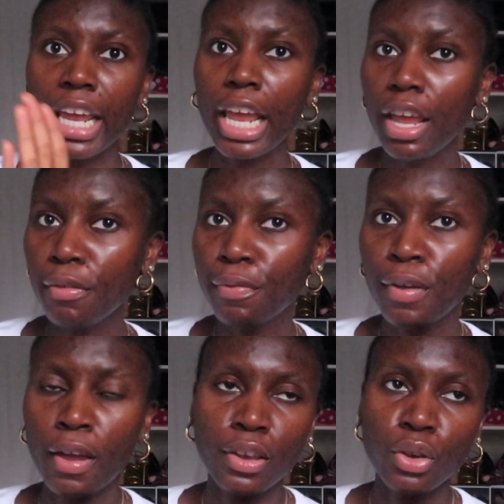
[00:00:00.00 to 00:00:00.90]
If
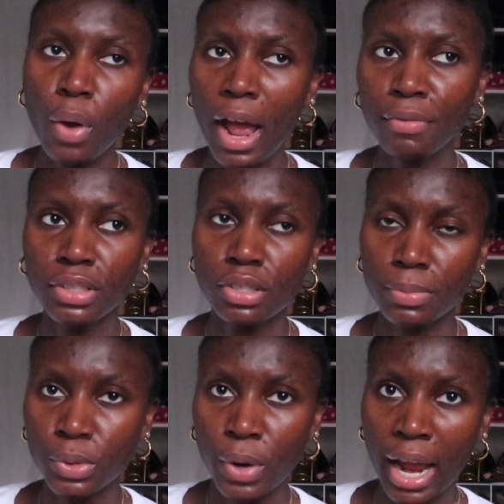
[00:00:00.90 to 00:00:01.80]
you haven't
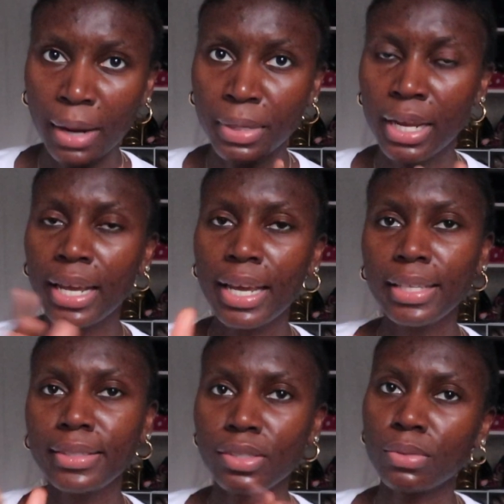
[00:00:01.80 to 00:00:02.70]
subscribed,
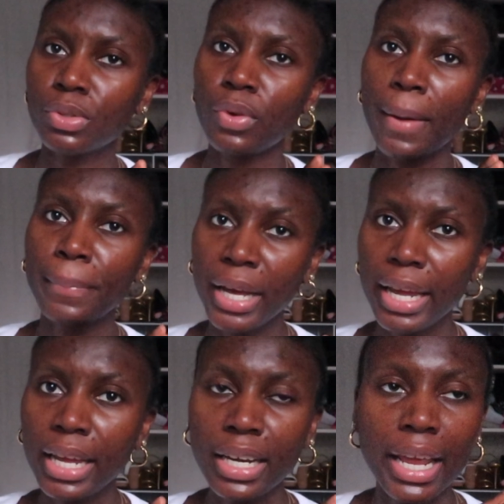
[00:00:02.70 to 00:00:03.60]
hit the subscribe button.